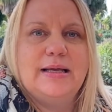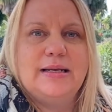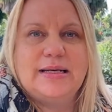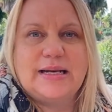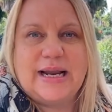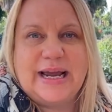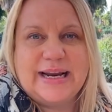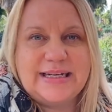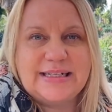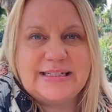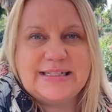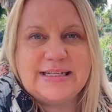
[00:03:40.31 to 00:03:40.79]

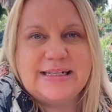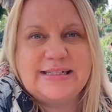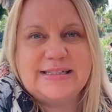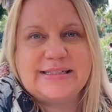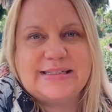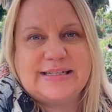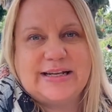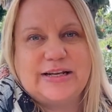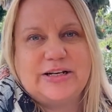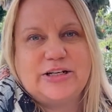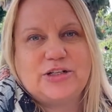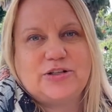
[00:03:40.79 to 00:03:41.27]

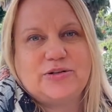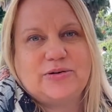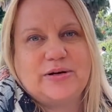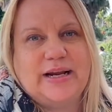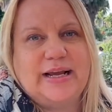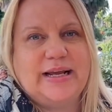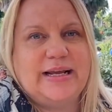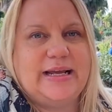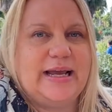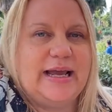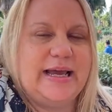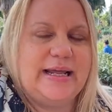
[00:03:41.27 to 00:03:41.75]
19th
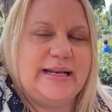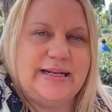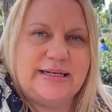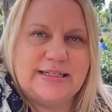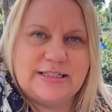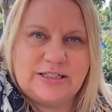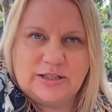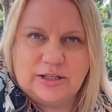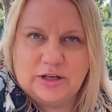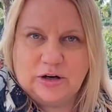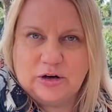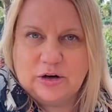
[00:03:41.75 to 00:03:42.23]
century and
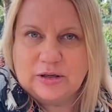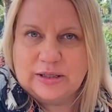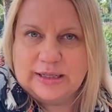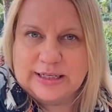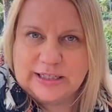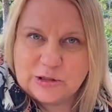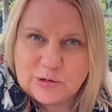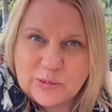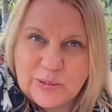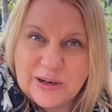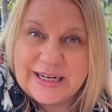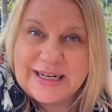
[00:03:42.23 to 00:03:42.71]
into the
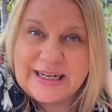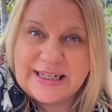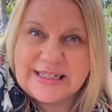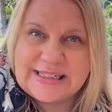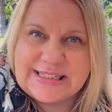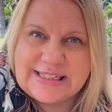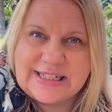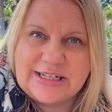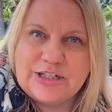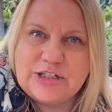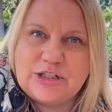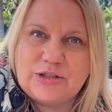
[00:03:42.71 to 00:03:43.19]
early 20th
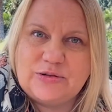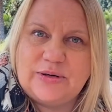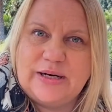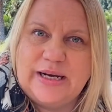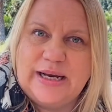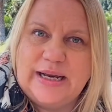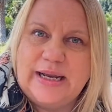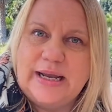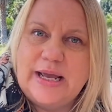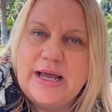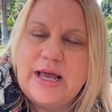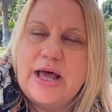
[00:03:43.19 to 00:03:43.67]

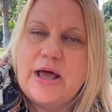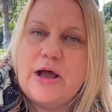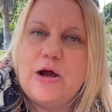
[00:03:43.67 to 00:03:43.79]
century